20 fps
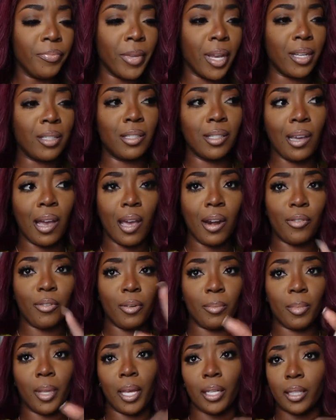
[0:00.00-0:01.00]
Actually got it
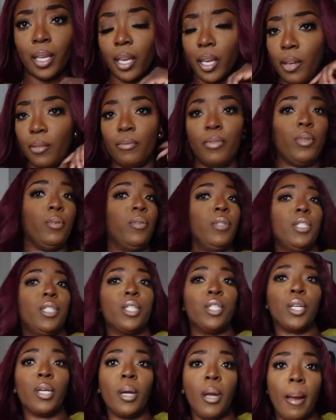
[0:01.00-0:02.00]
from like that
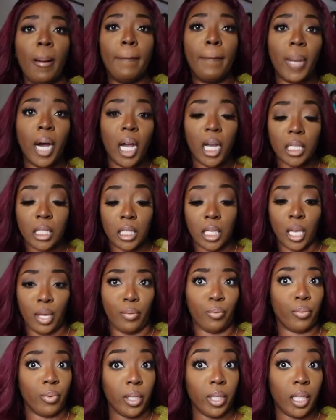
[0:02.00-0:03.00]
influencer box
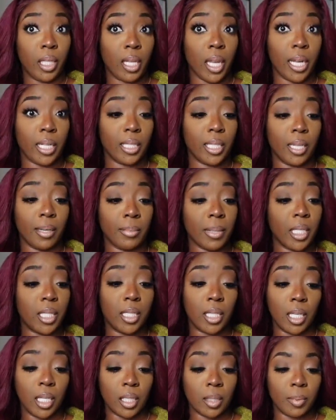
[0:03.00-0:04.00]
and really liked it. And my
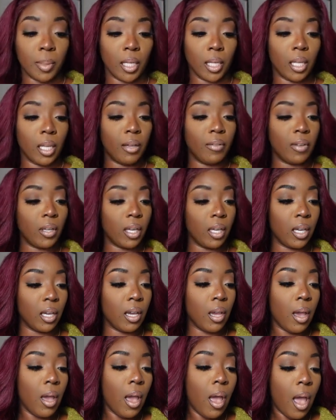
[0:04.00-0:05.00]
skin's been loving it.
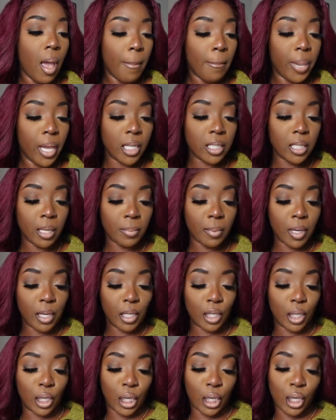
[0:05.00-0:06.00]
Picked up a
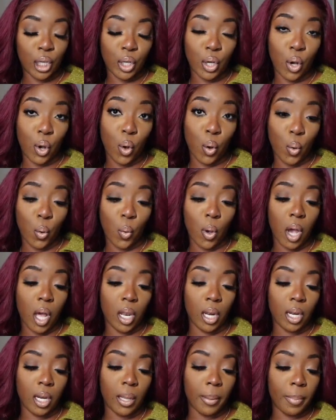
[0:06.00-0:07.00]
Kiko
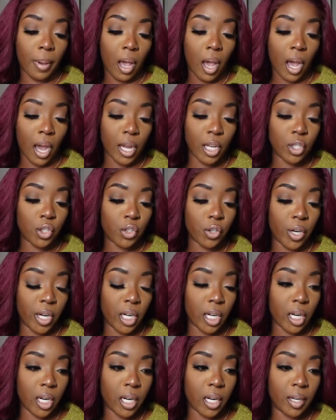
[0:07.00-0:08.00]
lip
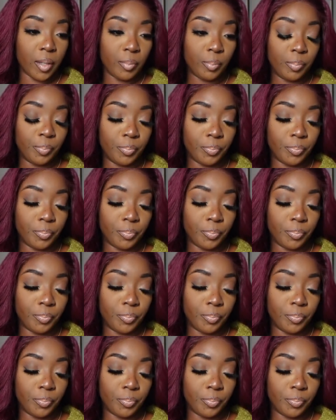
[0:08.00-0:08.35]
hydrator.